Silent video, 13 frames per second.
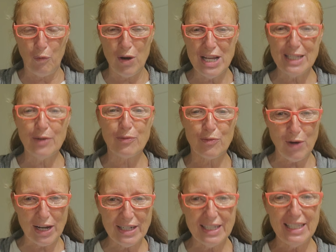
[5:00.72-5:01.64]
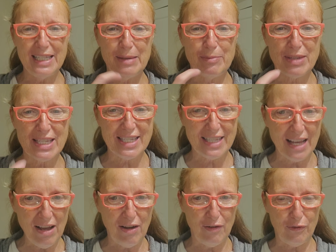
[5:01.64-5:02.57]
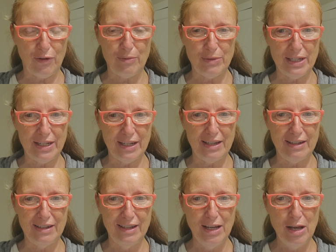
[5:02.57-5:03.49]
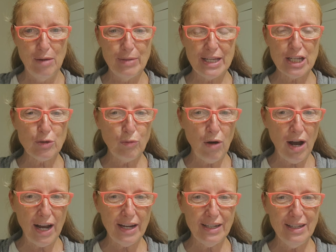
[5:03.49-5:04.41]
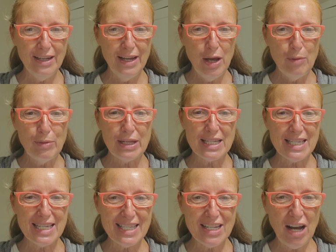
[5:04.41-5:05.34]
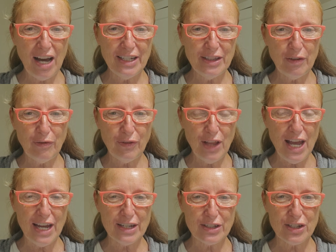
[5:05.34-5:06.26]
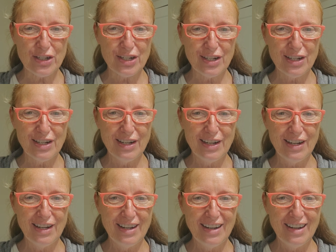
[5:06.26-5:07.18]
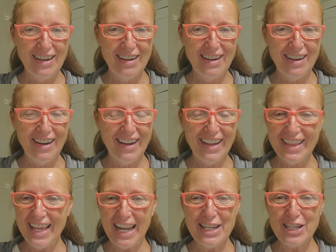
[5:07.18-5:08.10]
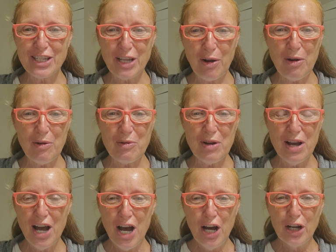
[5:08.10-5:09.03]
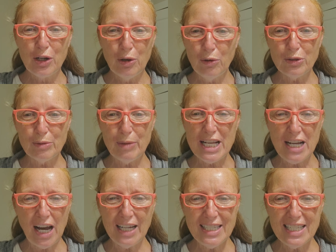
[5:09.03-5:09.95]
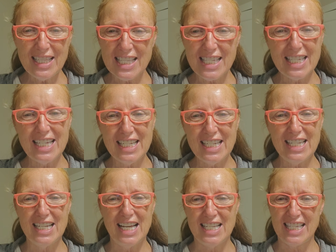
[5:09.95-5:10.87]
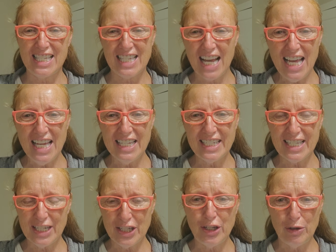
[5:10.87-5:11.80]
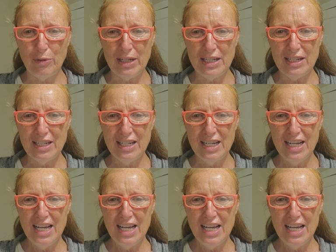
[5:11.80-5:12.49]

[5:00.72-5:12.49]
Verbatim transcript: resurrecting himself from the dead. Because why? Because he's God in the flesh. That is so cool to me. God didn't send a son to do it.